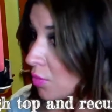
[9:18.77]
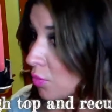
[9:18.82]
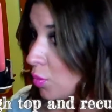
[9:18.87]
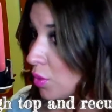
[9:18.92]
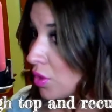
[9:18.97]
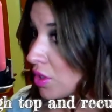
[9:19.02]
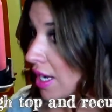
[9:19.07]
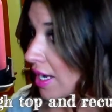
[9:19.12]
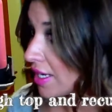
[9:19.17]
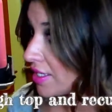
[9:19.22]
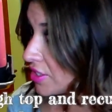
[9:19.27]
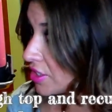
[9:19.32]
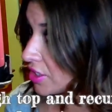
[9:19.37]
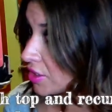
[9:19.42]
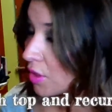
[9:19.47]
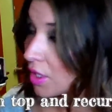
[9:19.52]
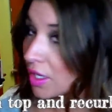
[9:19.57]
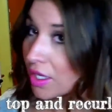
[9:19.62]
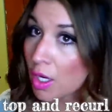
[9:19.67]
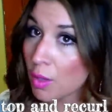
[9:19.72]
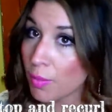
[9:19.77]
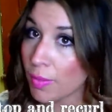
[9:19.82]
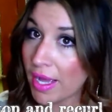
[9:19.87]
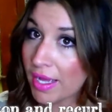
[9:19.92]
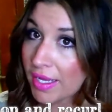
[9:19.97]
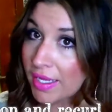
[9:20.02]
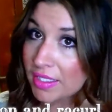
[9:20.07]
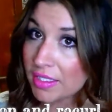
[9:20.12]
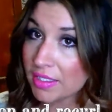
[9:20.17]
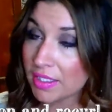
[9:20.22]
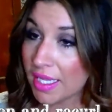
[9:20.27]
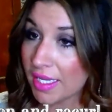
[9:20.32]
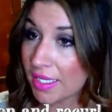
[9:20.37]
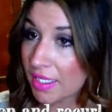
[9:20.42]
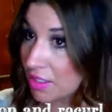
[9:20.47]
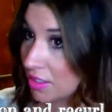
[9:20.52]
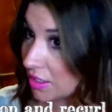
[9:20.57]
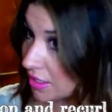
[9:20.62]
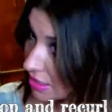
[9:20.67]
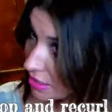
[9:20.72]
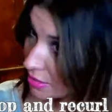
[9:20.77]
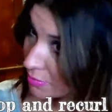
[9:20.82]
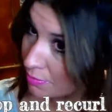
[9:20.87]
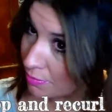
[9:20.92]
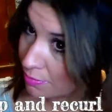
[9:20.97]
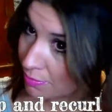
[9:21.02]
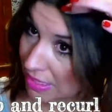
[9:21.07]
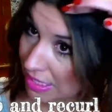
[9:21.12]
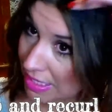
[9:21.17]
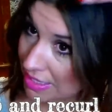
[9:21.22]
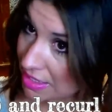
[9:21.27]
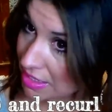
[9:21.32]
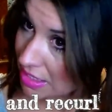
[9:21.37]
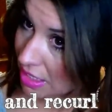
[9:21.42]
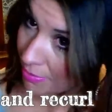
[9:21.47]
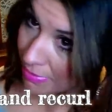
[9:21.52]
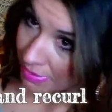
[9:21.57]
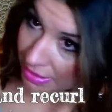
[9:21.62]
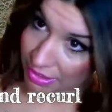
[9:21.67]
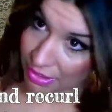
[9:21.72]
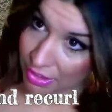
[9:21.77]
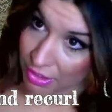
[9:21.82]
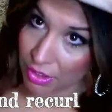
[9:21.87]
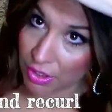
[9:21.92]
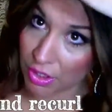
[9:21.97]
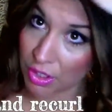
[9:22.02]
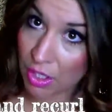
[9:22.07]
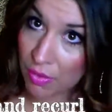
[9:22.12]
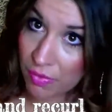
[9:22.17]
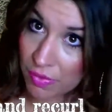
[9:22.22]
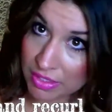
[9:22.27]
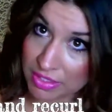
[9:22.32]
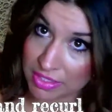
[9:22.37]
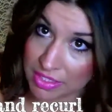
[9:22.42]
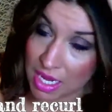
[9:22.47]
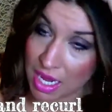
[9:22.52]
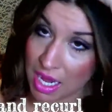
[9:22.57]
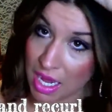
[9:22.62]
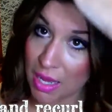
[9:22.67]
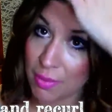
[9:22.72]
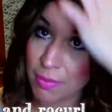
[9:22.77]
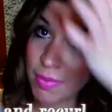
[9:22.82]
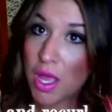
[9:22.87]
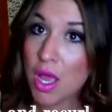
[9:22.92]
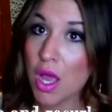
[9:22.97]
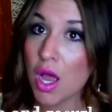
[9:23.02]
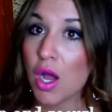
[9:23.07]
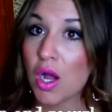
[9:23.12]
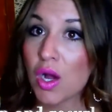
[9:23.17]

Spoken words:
what I do, I go back and like these pieces up here on the top